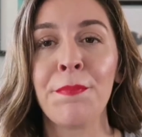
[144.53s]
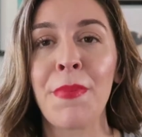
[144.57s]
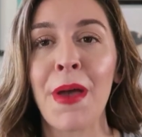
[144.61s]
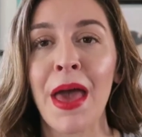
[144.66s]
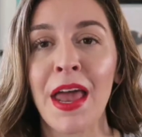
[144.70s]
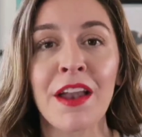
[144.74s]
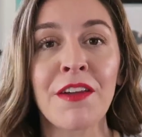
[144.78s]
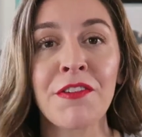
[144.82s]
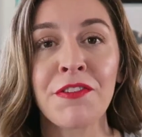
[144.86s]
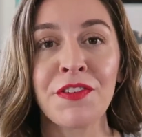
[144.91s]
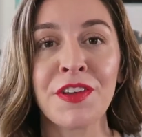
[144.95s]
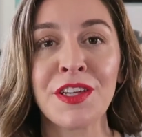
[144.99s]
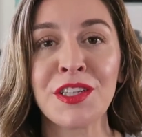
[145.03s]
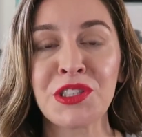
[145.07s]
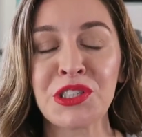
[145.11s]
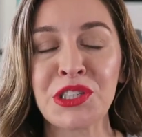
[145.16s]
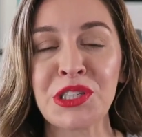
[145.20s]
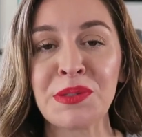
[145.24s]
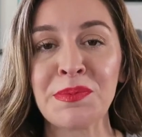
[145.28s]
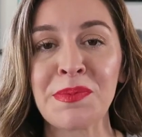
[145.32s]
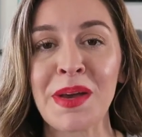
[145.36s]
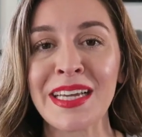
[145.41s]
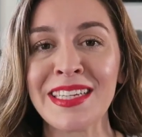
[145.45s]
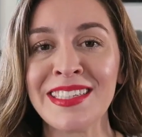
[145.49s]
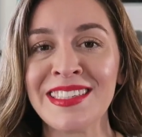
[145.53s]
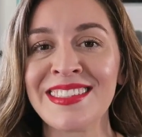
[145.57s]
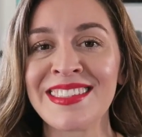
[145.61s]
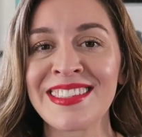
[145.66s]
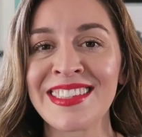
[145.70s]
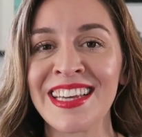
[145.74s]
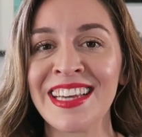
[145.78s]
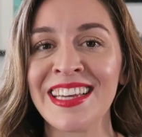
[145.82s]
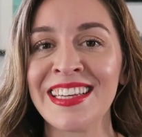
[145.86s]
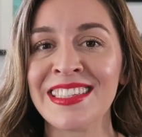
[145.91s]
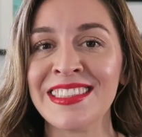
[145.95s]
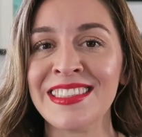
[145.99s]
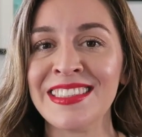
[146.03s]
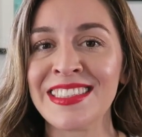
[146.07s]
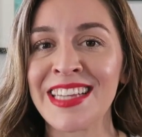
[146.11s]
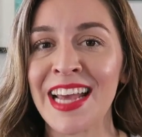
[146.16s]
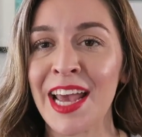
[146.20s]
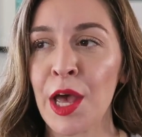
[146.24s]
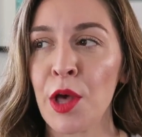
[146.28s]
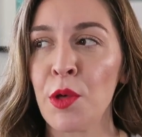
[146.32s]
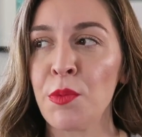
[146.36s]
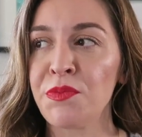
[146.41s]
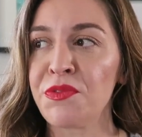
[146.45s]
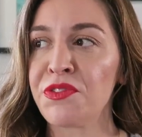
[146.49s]
benefit to my skin to
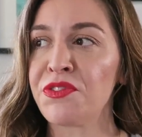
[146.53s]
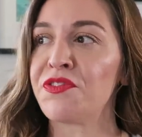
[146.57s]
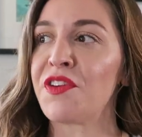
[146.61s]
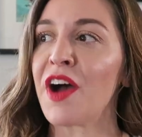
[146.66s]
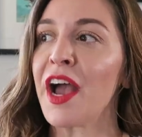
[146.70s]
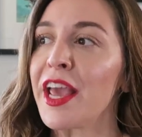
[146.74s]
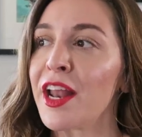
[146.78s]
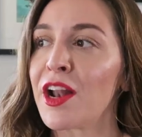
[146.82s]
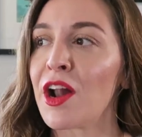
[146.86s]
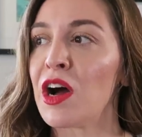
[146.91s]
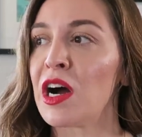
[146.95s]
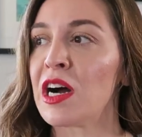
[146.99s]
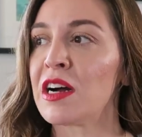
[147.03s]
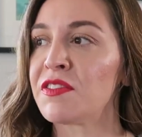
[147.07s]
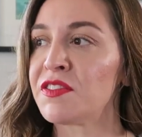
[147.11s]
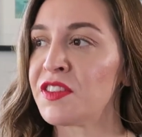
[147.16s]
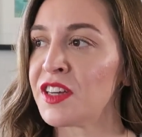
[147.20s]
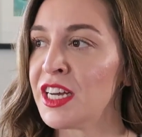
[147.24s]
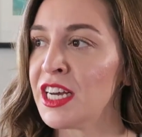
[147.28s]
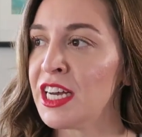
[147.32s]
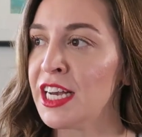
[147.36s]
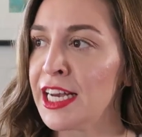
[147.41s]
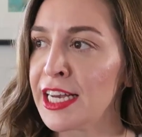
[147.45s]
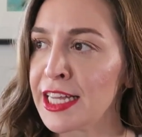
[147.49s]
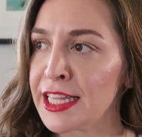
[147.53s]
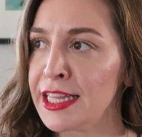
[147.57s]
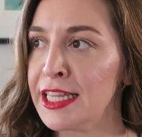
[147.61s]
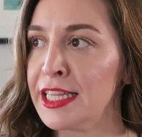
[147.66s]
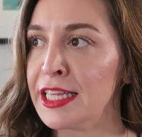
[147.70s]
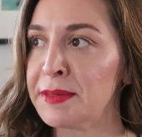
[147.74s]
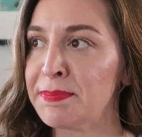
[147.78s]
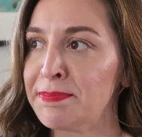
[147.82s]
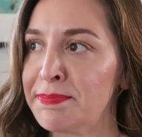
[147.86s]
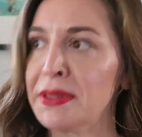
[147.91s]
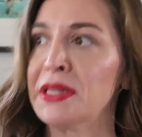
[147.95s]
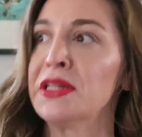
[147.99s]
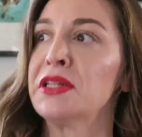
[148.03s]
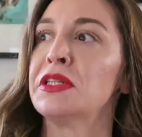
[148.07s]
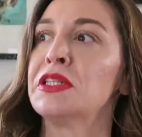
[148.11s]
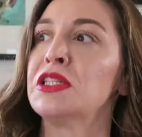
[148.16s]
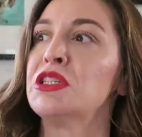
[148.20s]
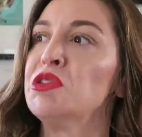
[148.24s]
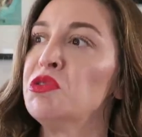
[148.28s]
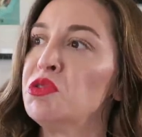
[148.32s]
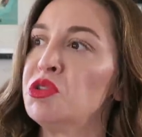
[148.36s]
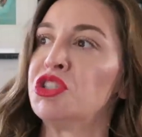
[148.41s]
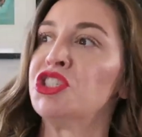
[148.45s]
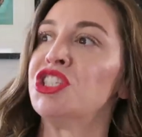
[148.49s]
help fight off the
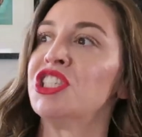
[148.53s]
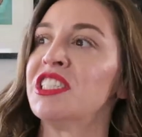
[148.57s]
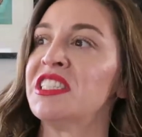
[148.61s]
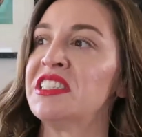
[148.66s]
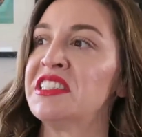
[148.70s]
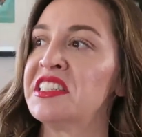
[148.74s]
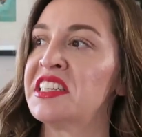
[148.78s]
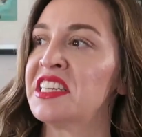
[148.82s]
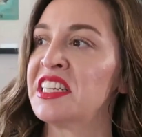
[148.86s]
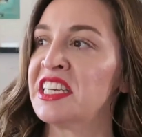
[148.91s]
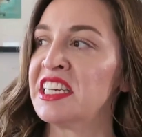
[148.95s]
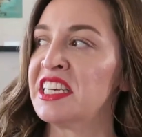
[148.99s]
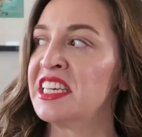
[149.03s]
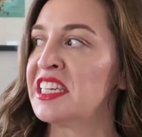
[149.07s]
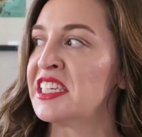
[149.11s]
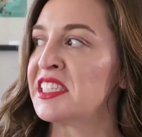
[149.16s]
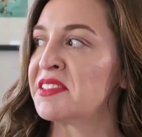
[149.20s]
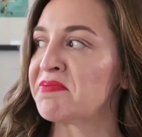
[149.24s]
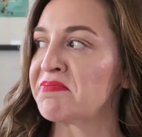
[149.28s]
pollution